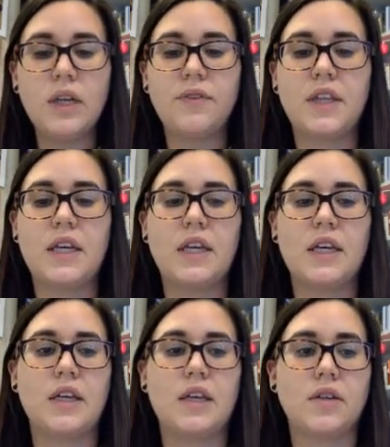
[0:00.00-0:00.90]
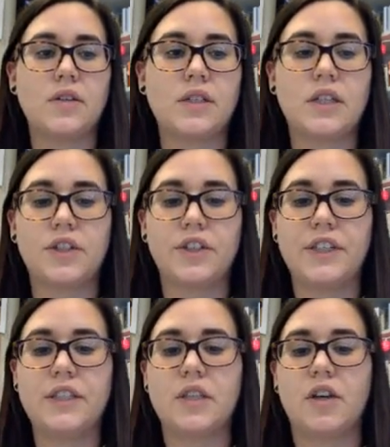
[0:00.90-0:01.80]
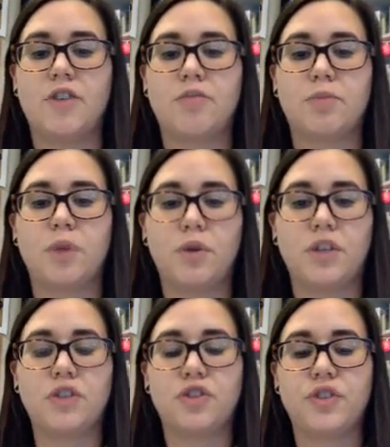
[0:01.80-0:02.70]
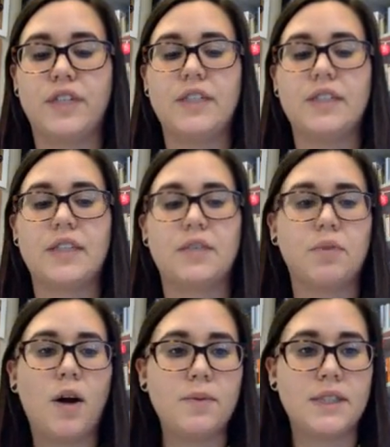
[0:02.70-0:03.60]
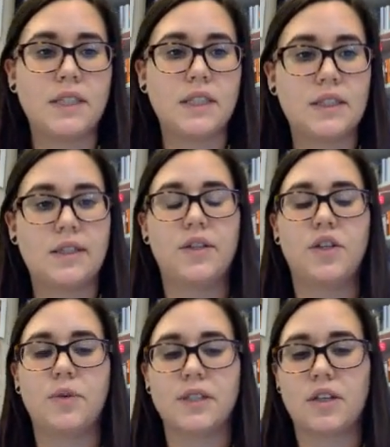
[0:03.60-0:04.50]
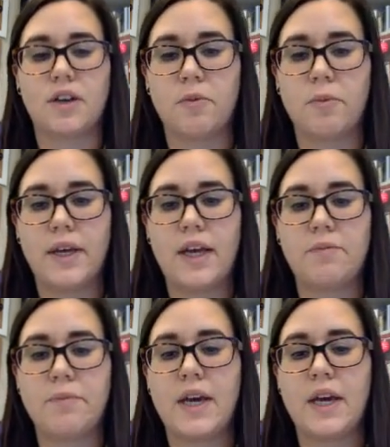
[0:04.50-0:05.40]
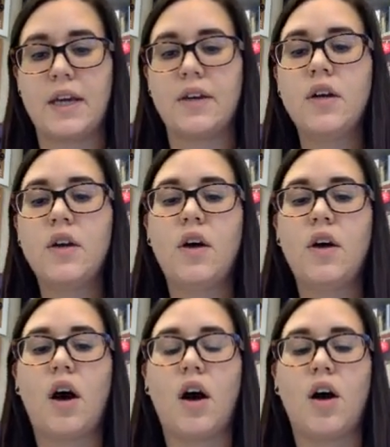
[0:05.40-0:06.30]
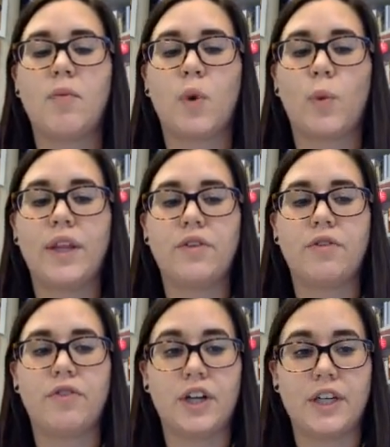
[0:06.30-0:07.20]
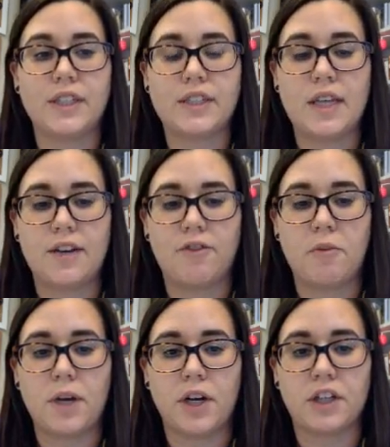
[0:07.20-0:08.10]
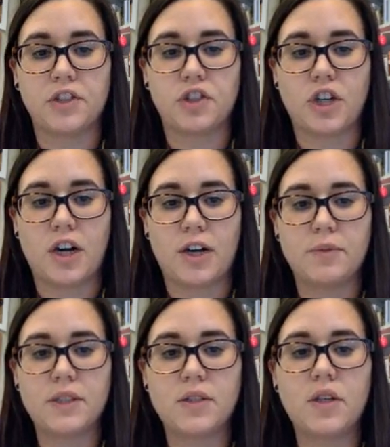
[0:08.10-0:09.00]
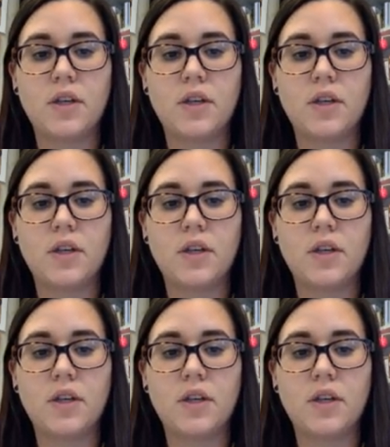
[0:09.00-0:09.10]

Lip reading: the series of broken treaties and promises that the U.S. government had made with various Native American tribes.